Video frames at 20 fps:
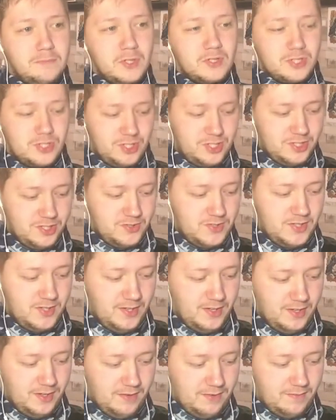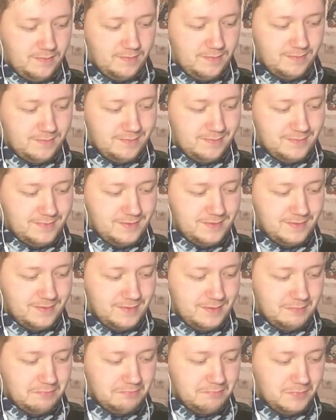much to the
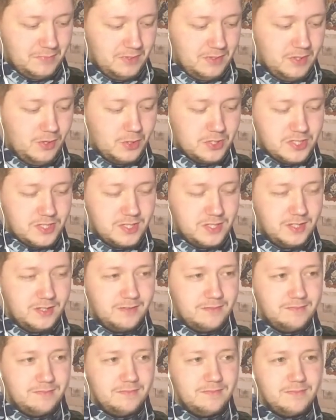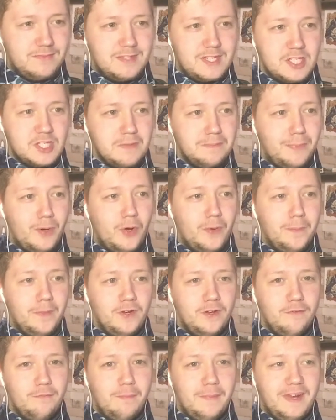utter
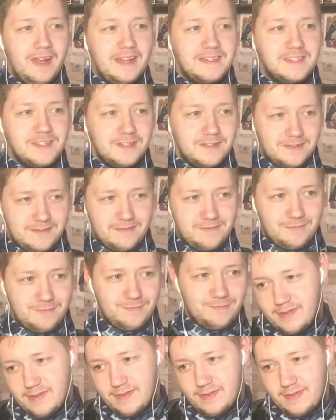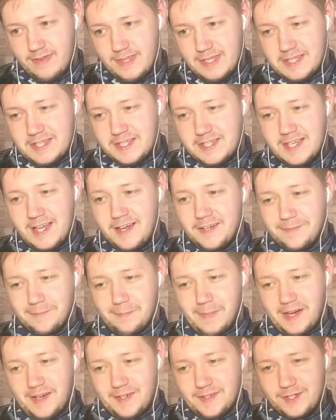disappointment of Mineta. The sad
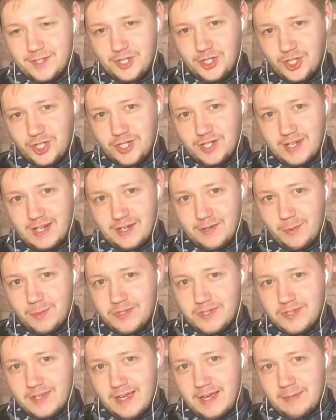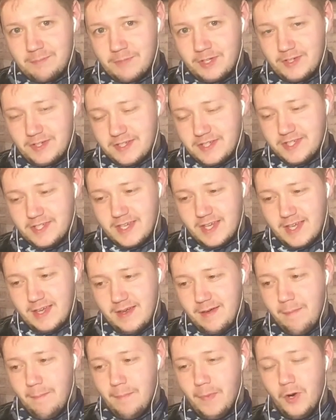match, I'm gonna
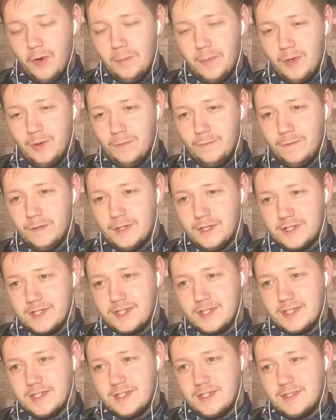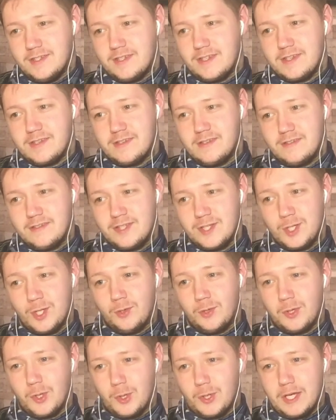say, Momo versus
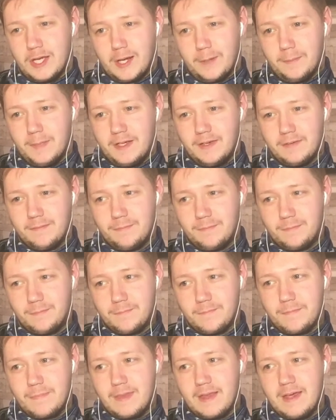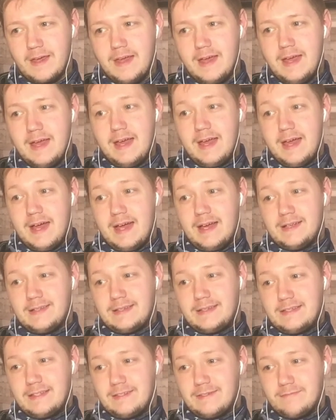Tokoyami.
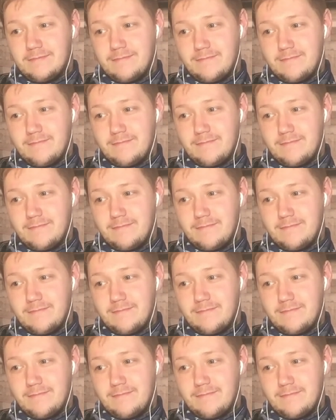And